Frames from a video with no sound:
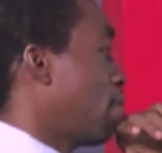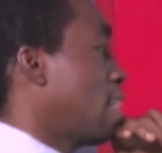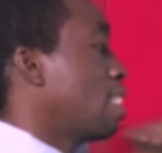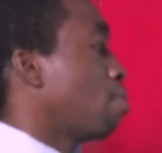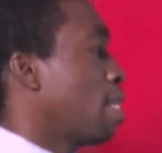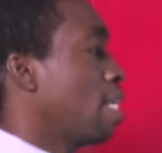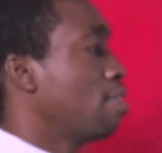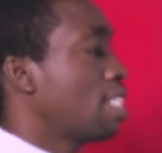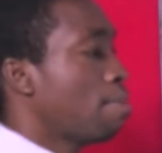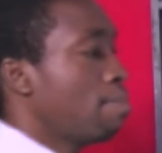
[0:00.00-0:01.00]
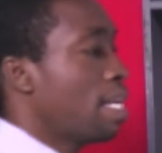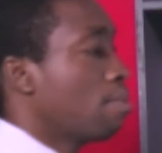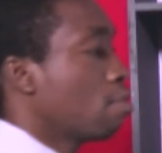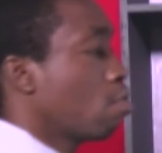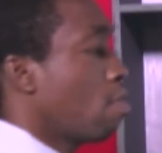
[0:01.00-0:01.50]
At this point, the LCM
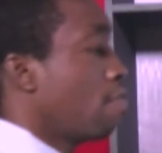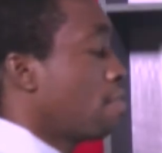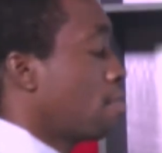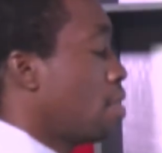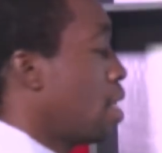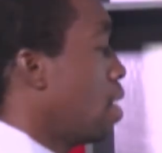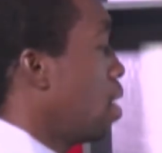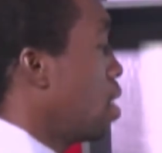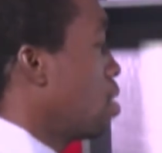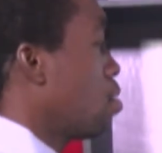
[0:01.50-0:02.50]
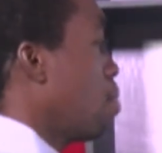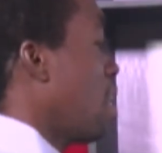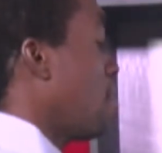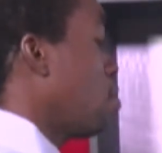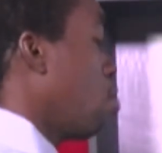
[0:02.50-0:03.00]
becomes 12. Okay, so we
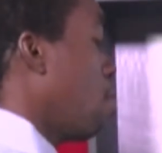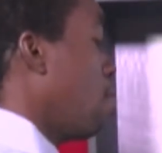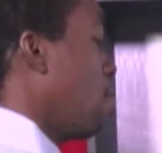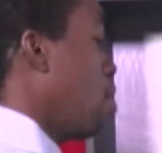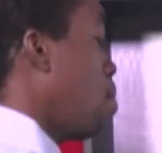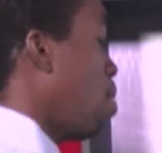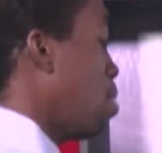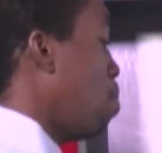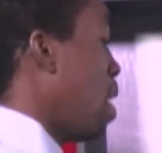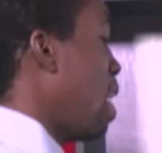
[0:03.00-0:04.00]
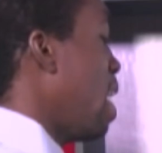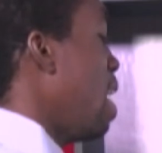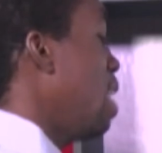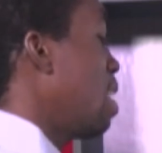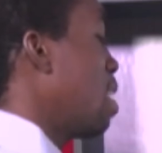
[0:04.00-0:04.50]
have 12 multiplying
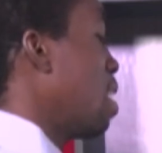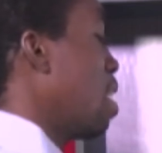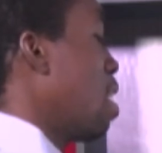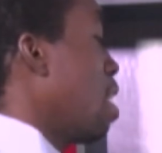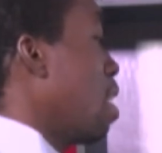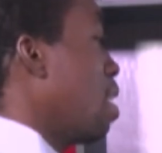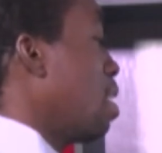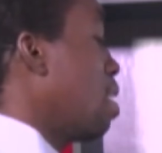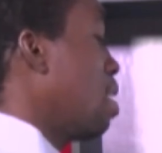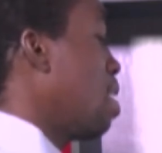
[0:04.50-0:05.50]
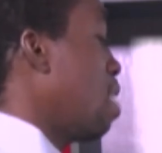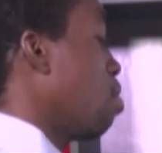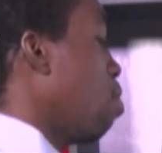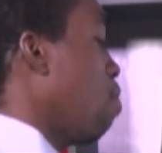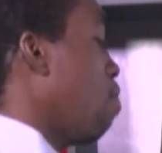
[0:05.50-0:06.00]
each set
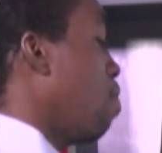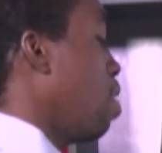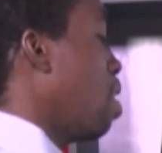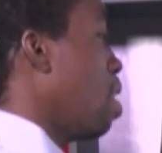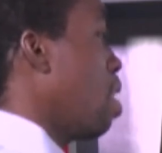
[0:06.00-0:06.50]
of the